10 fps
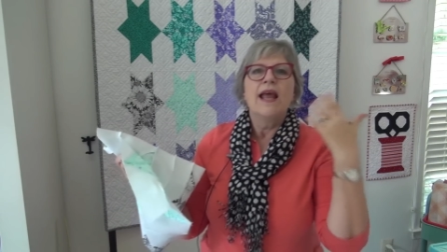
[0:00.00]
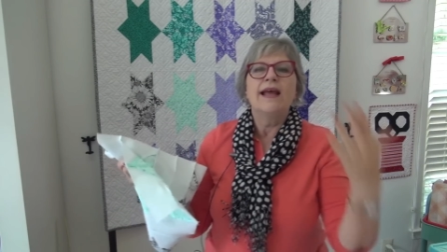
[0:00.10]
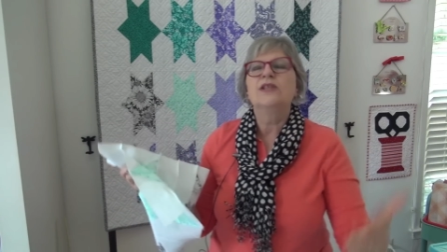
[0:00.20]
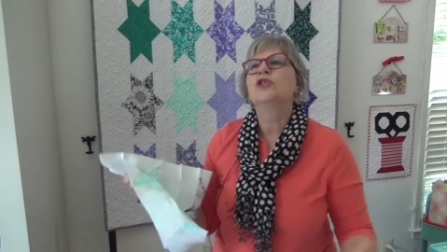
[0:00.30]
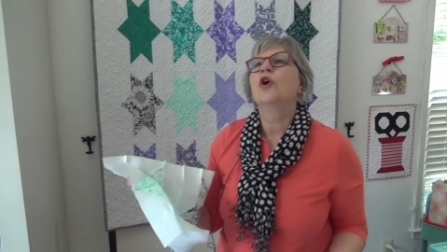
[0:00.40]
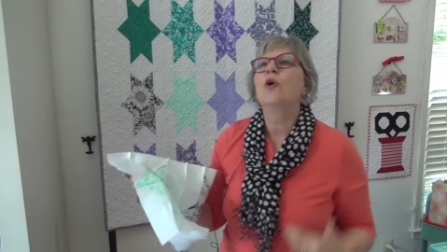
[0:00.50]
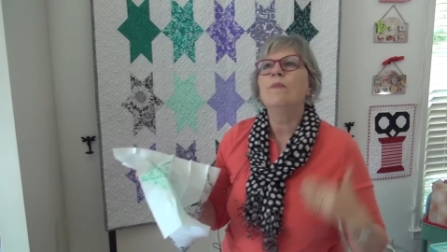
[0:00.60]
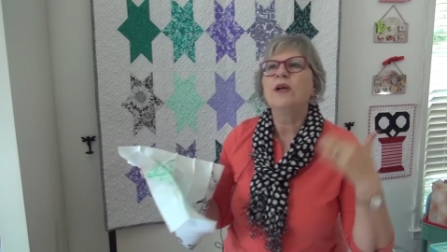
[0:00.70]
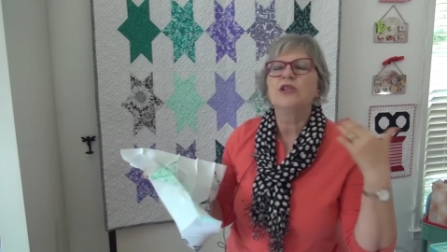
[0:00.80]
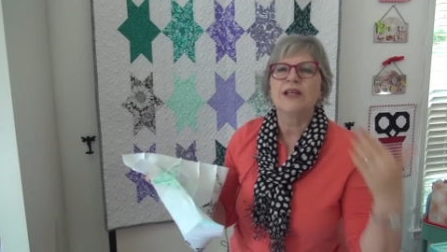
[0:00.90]
It's so
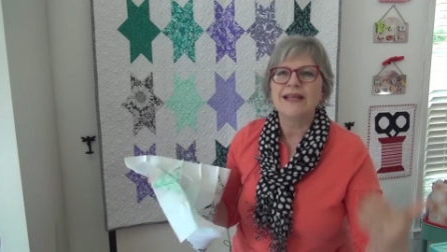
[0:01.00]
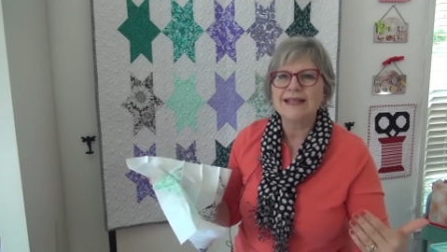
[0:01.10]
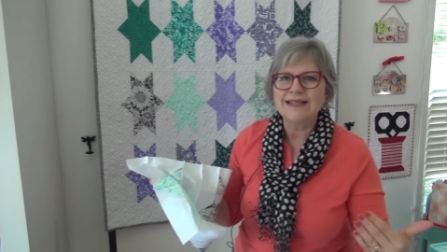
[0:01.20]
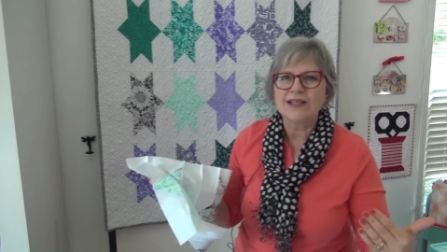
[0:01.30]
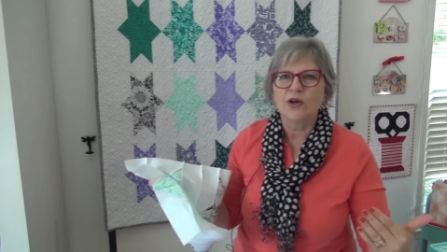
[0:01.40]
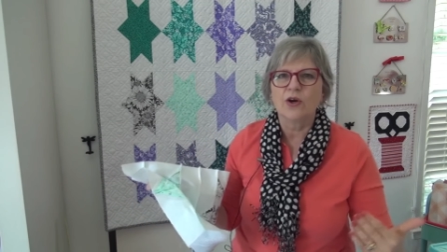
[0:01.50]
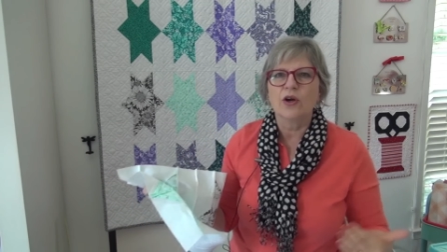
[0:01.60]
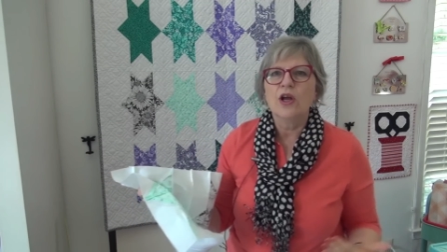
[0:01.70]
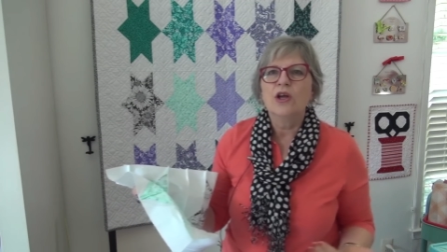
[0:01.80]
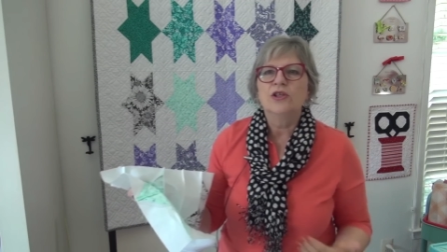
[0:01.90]
much
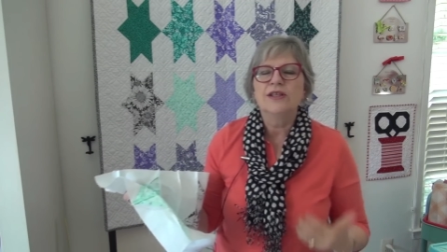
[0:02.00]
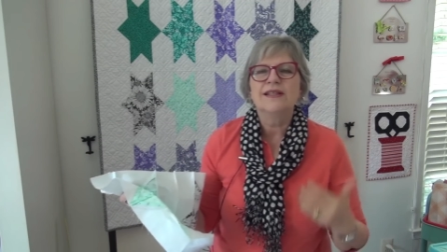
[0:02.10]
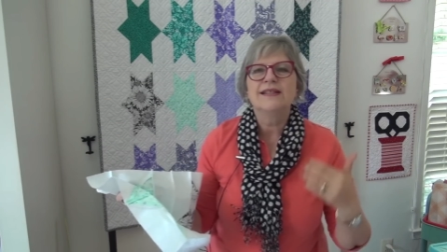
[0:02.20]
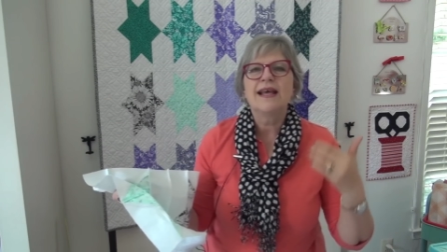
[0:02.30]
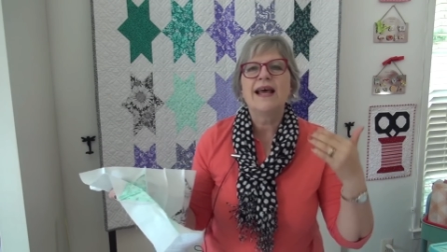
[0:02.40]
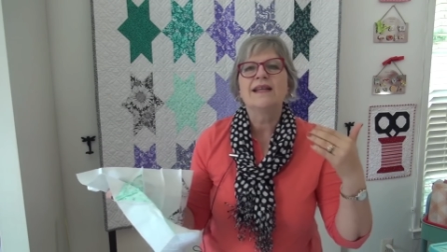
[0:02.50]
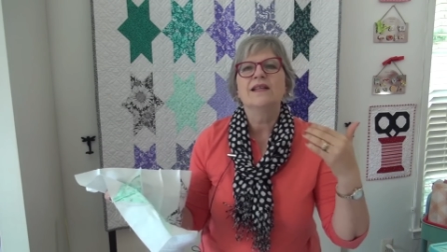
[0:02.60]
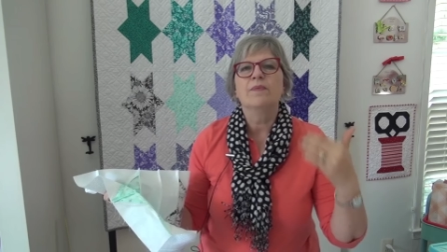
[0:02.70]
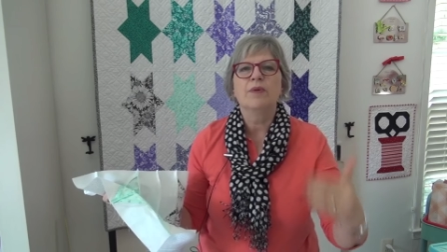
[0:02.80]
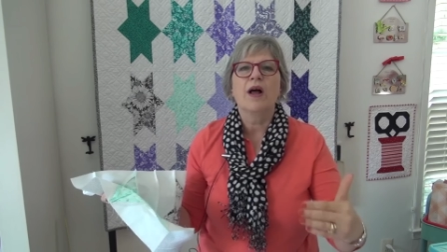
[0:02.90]
easier to
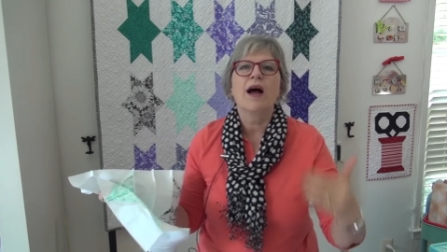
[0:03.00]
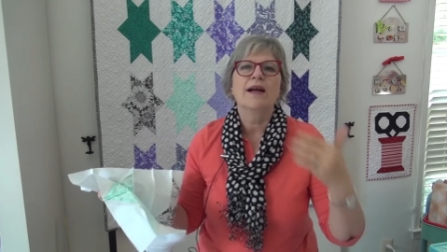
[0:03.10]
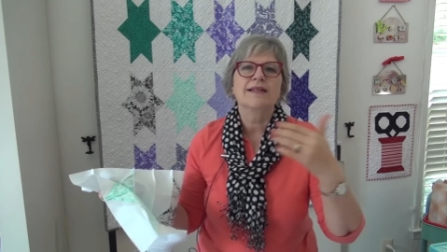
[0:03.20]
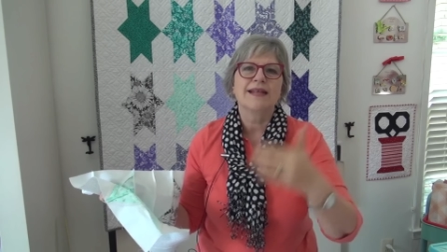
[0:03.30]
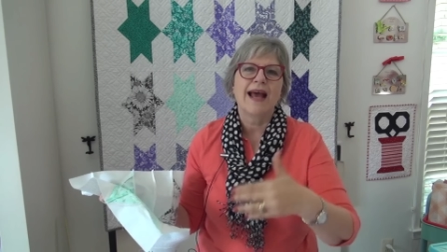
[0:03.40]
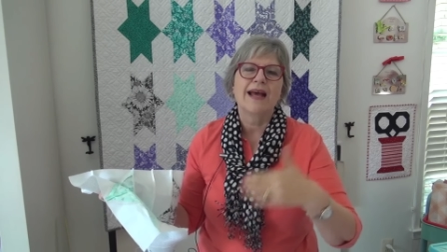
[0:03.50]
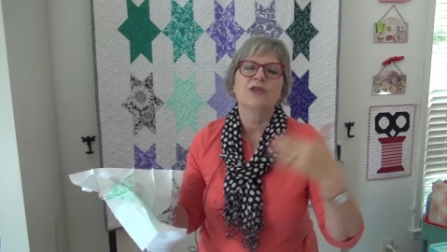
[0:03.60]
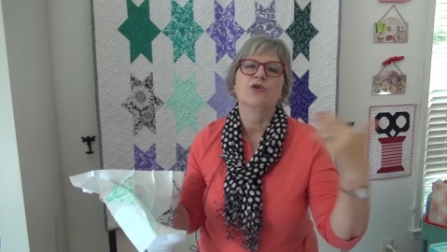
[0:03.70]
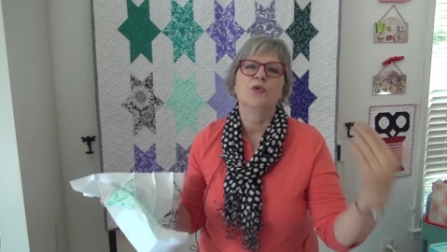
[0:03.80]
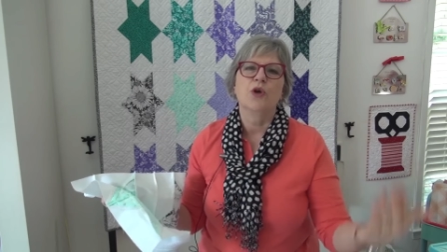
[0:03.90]
set the blocks
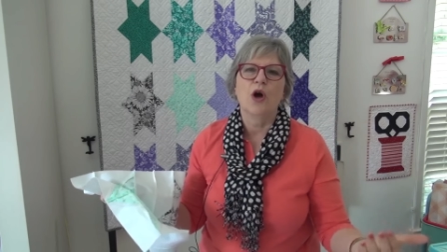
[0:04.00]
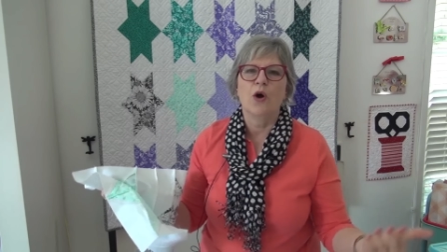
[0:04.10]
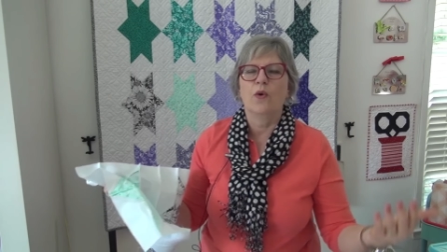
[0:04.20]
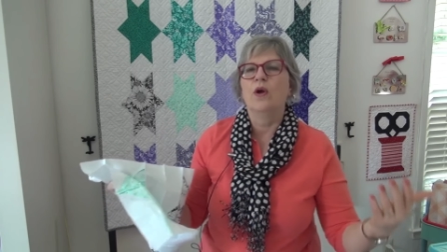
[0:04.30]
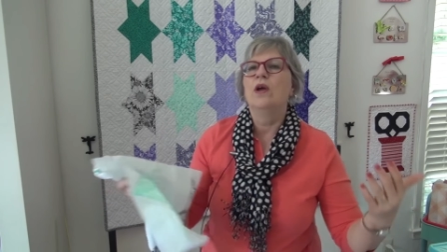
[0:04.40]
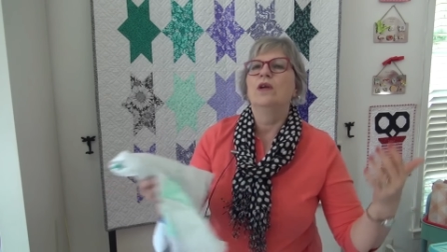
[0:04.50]
as you go.